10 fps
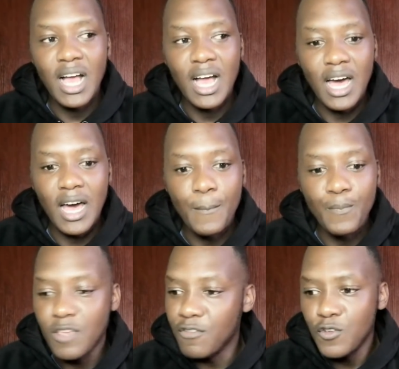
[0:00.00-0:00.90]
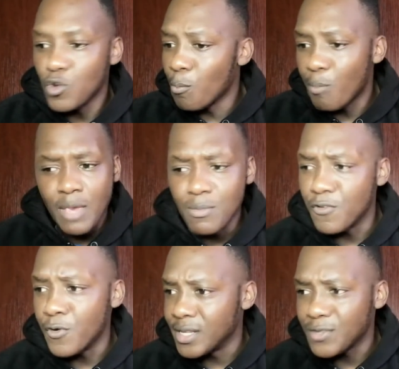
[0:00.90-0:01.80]
Even if you don't pay me
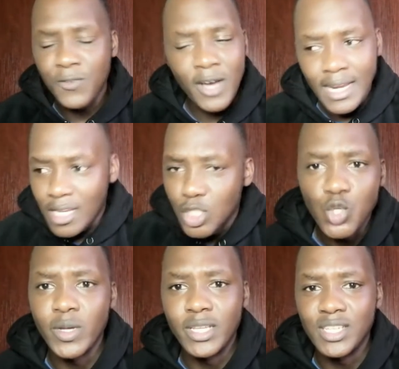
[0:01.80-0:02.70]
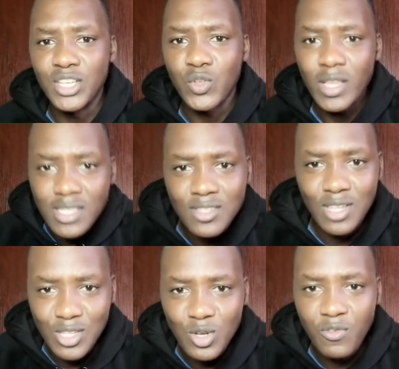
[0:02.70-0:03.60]
for it, it's fine, I'll do it. That's
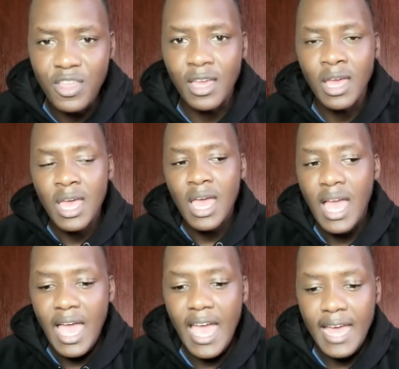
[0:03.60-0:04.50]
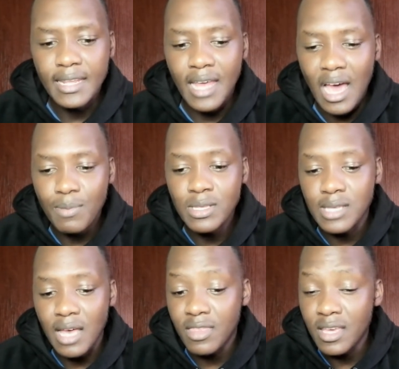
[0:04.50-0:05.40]
that sort of thing. And
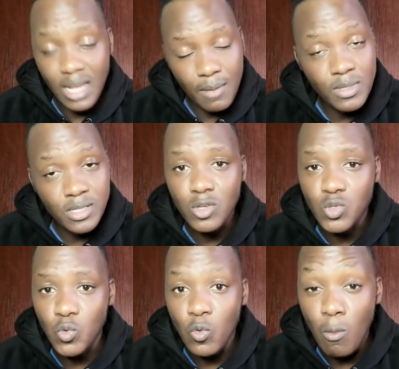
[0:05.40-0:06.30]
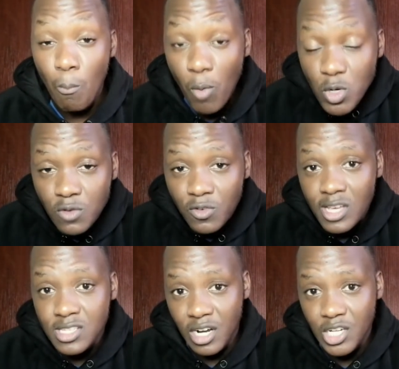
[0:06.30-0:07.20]
I think it happens a lot to most of
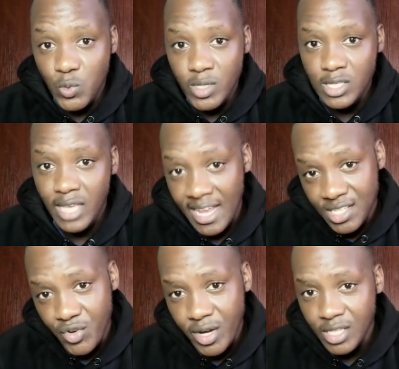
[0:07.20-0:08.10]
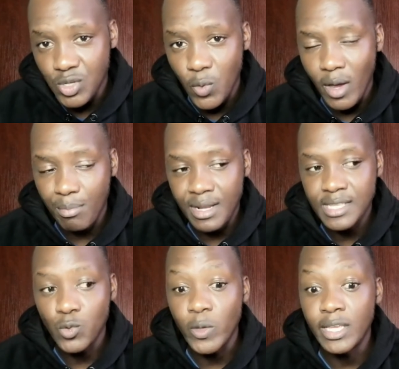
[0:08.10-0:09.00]
us graduates entering into the
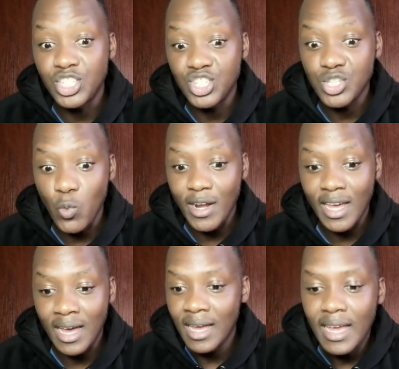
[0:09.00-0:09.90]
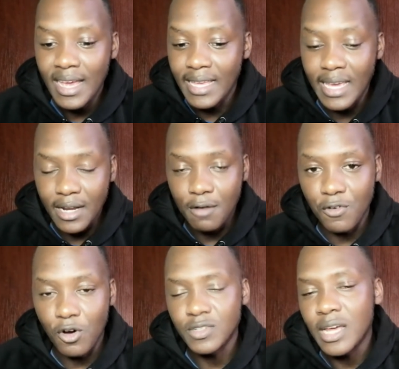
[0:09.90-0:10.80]
workplace. We just want to get
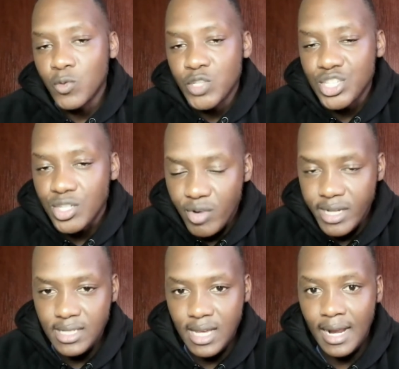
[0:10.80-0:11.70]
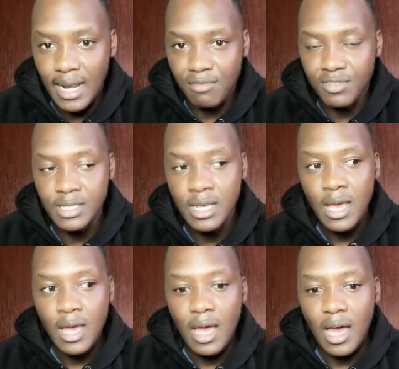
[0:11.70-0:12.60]
involved, and which is great, and I love it,
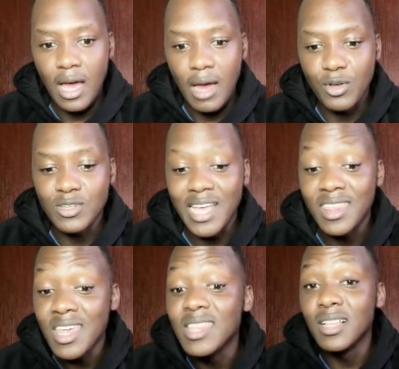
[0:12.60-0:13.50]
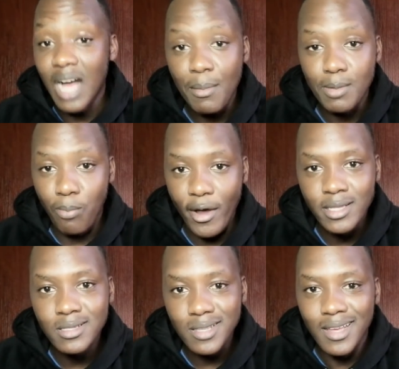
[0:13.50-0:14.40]
because I think there'll come a
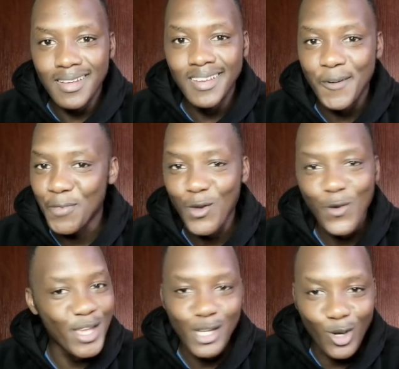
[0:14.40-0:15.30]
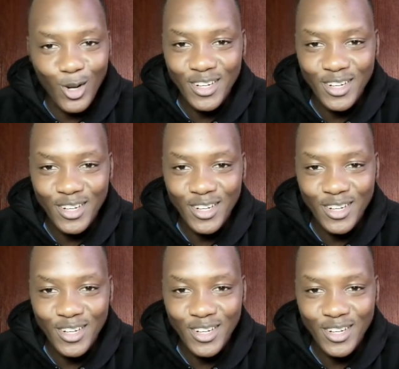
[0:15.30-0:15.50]
point where you